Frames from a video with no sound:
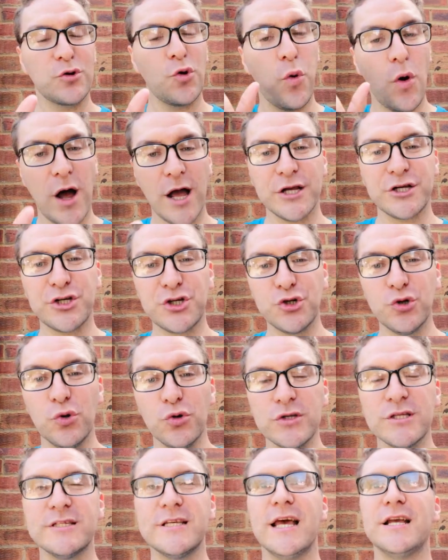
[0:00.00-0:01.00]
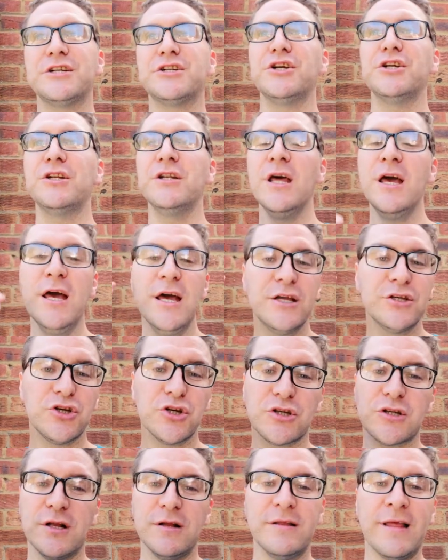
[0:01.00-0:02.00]
quite a short session,
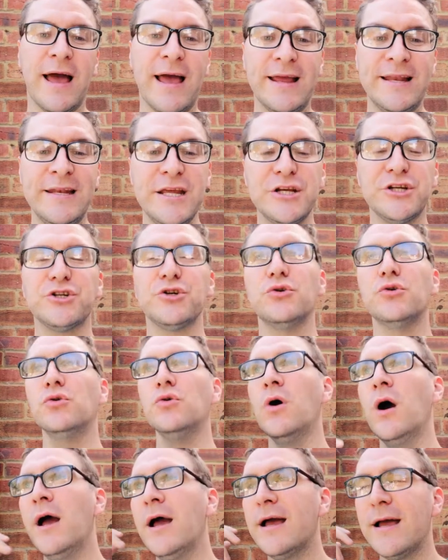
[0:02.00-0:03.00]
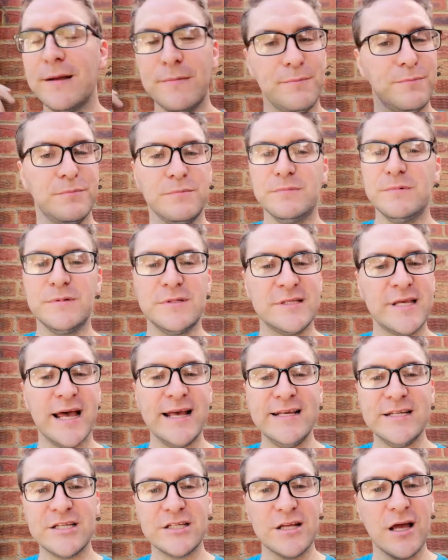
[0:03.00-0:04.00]
just that initial
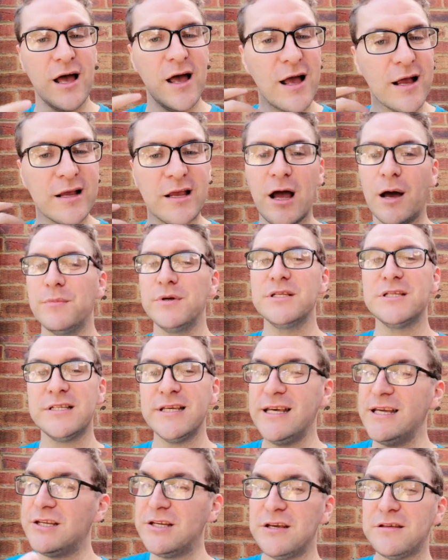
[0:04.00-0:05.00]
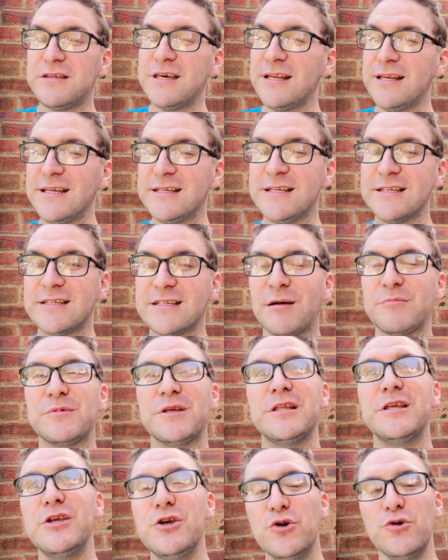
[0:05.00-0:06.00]
taster, come and see, do you think this is something
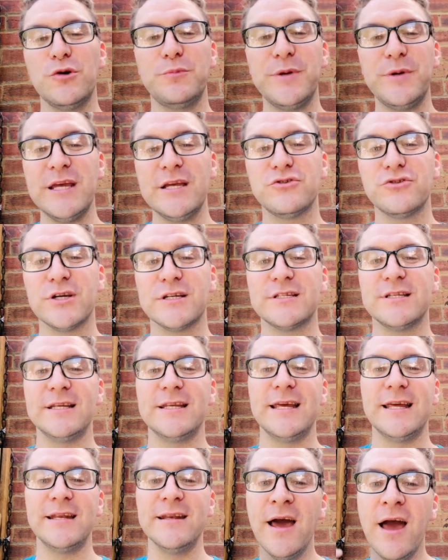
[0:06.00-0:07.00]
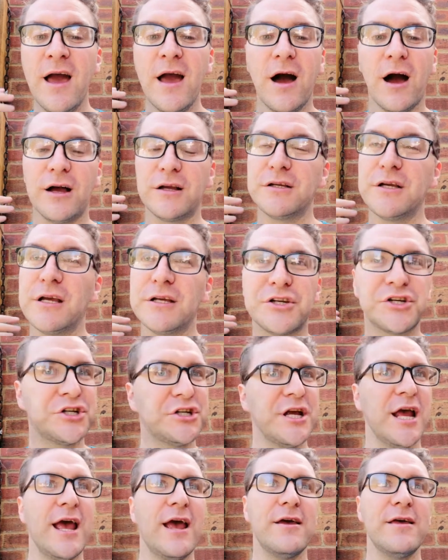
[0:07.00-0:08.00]
that you would be interested in?
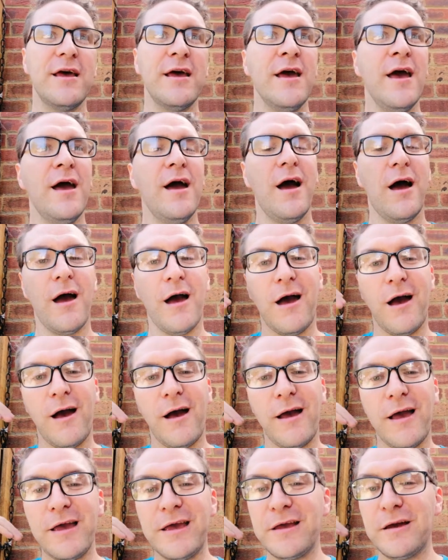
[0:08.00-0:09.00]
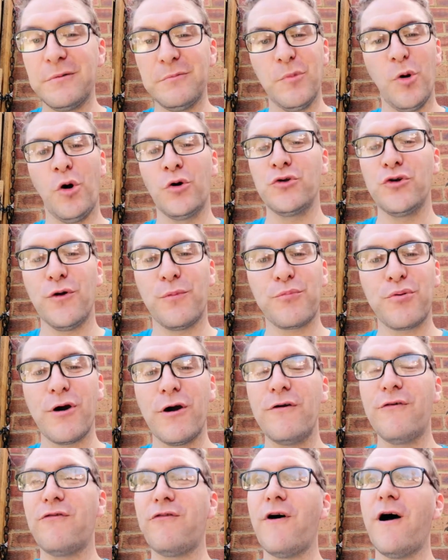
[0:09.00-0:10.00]
Share on your
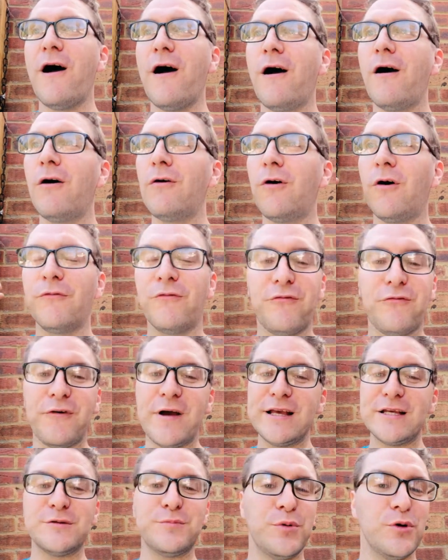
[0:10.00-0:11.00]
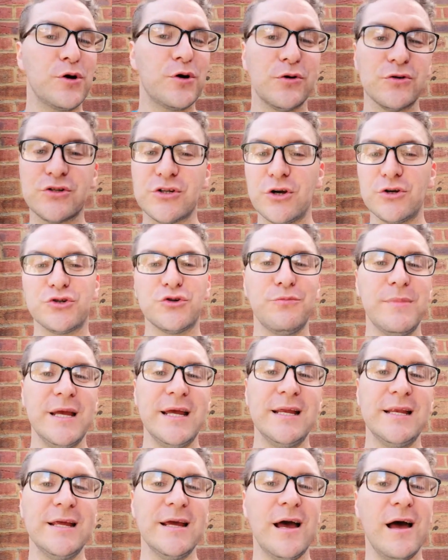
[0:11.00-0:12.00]
profile, on Facebook, on social
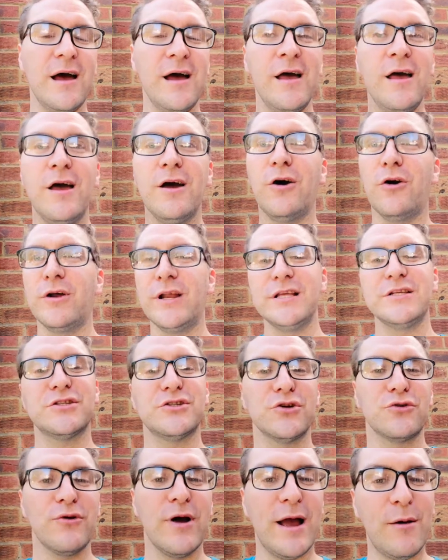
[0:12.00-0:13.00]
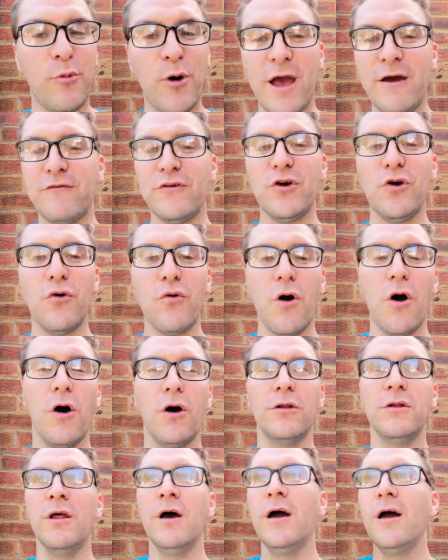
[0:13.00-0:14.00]
media, on Instagram, whatever you're
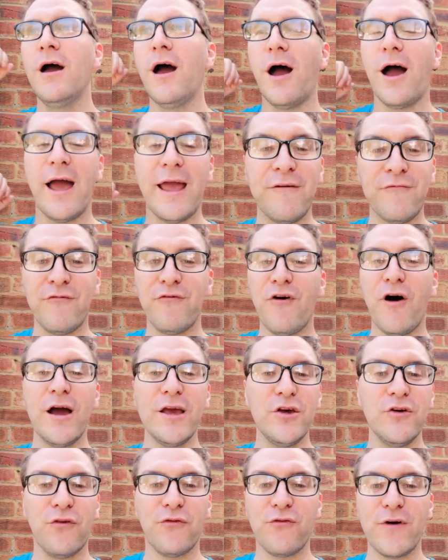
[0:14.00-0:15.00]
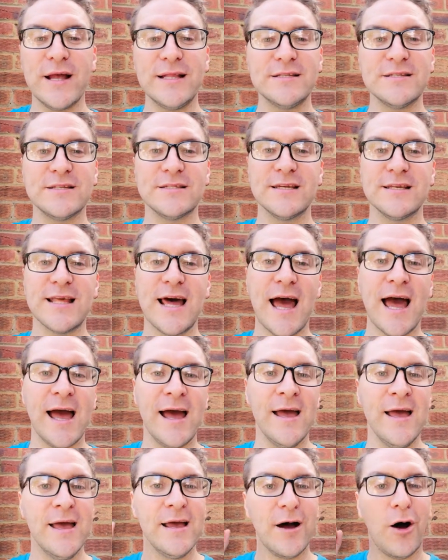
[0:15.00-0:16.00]
on, invite your friends to
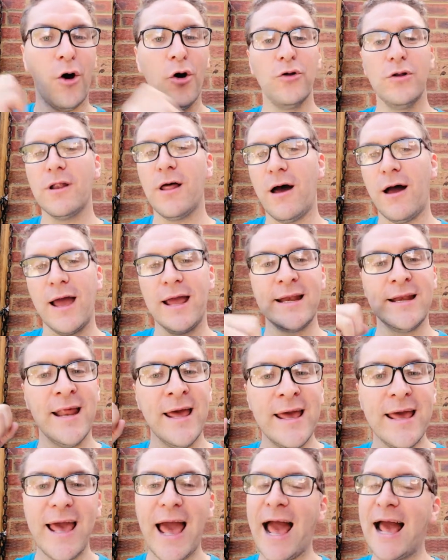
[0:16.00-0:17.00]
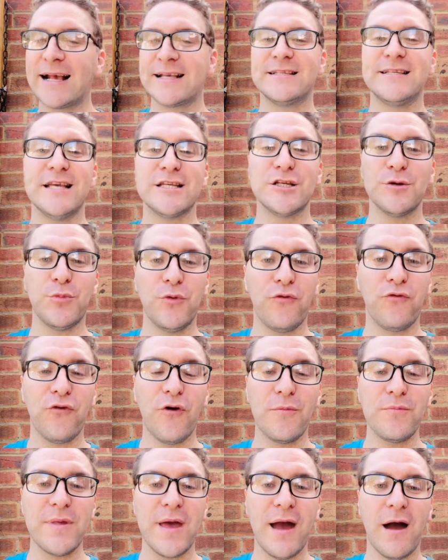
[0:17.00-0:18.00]
that, online, accessible
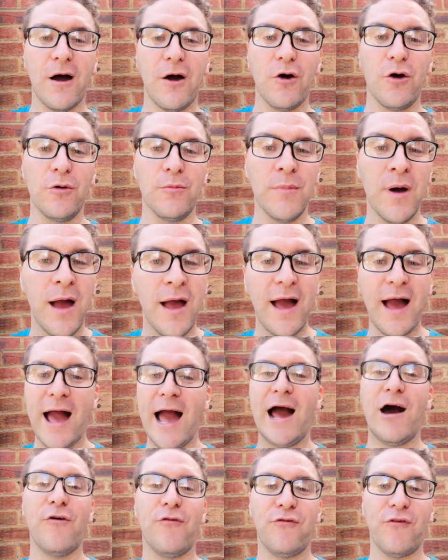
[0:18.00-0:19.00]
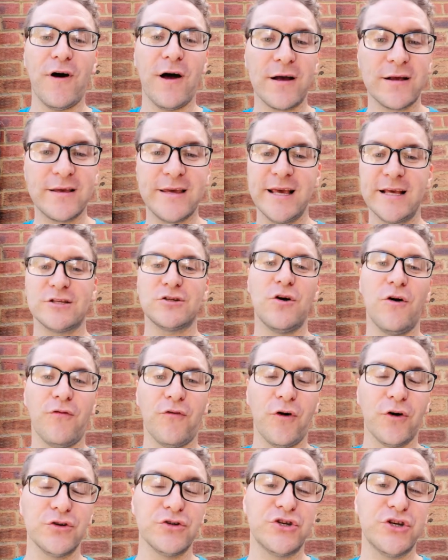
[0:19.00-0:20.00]
from their home. Alpha kicks
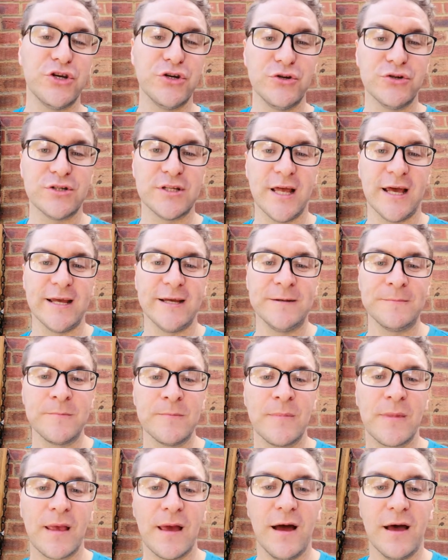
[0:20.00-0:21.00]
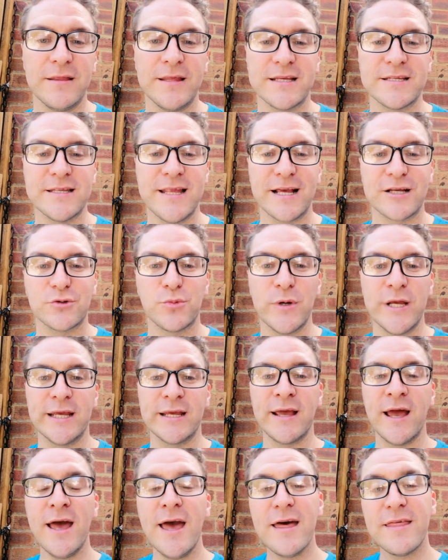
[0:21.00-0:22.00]
off on Tuesday this next
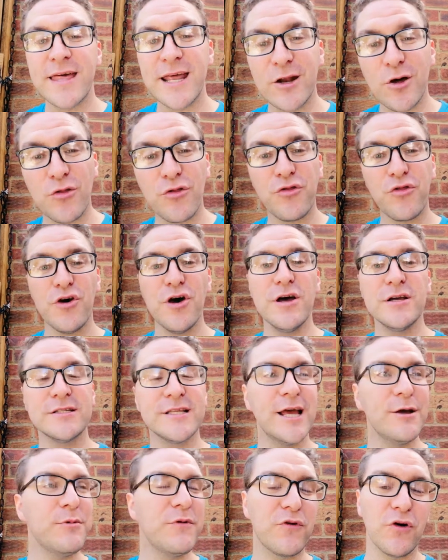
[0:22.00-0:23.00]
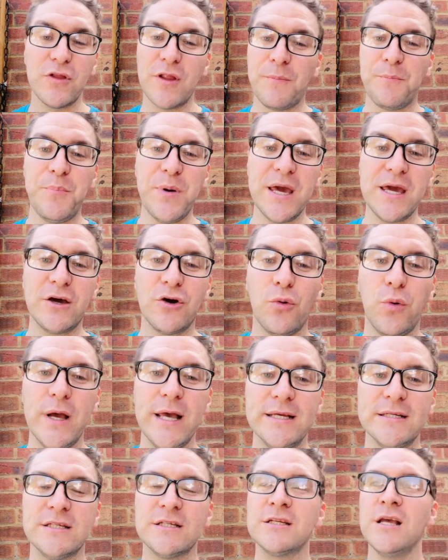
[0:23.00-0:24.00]
week. Then on Thursday, we've got the big
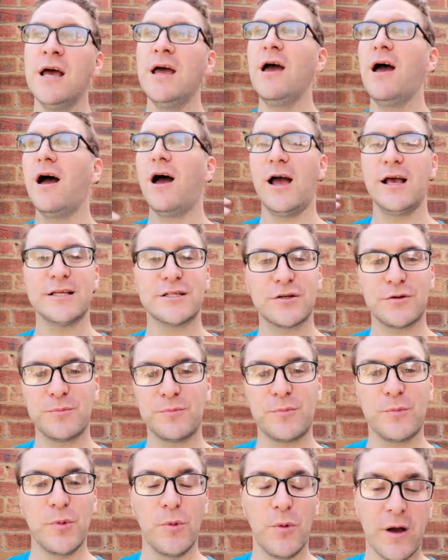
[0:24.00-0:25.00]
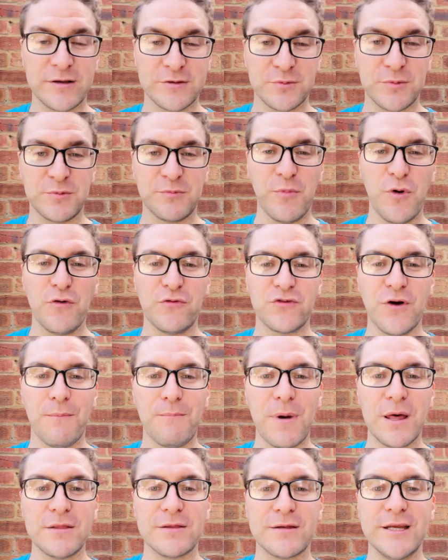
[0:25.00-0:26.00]
quiz. It's moved to a
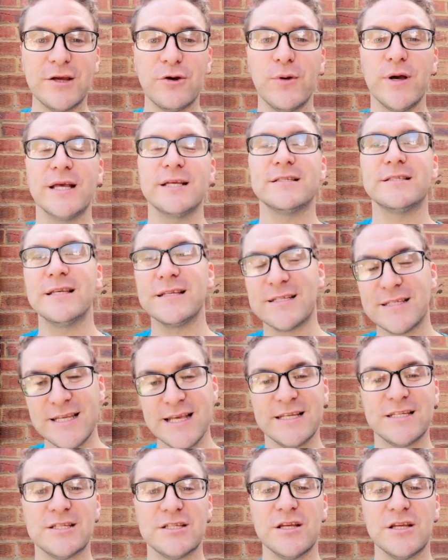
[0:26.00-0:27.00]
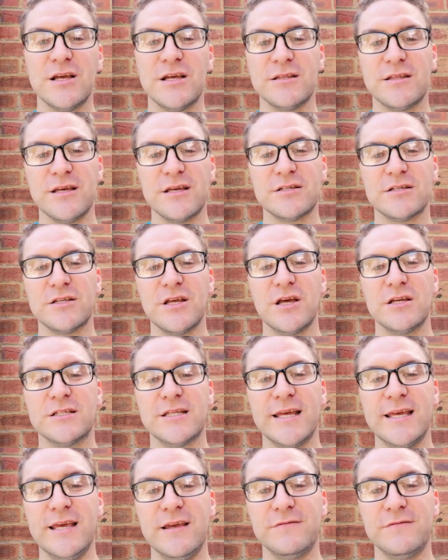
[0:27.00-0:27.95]
monthly quiz. This Thursday